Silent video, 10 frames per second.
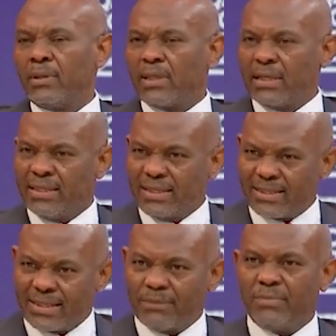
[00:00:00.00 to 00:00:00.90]
that there's
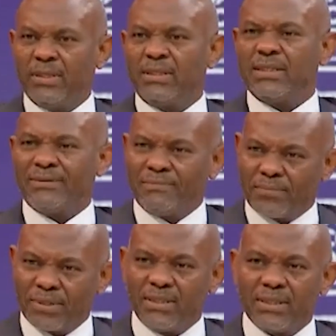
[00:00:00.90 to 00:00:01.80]
stability and
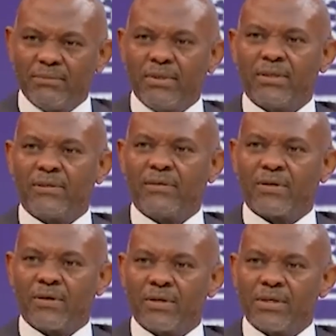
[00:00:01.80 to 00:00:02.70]
predictability of the
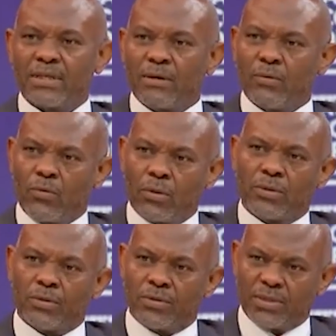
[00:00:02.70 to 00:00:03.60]
currency. And we want
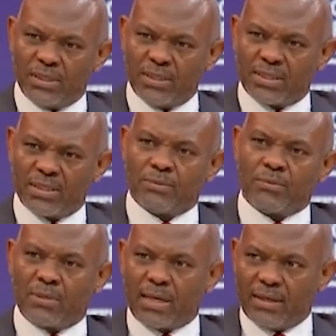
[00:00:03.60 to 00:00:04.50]
to see it
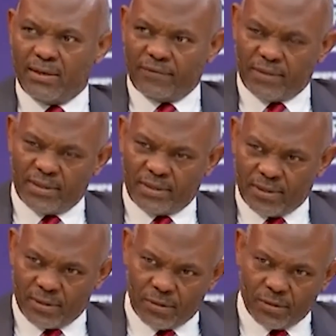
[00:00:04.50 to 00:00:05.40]
stable and, if
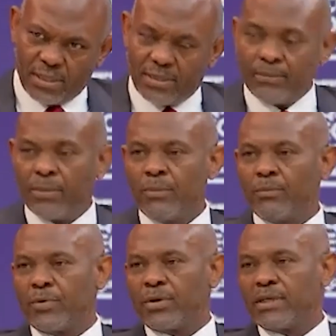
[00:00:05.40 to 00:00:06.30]
anything, go down
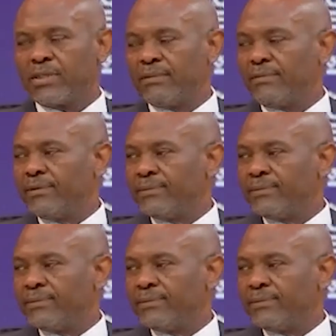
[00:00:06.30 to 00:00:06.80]
progressively.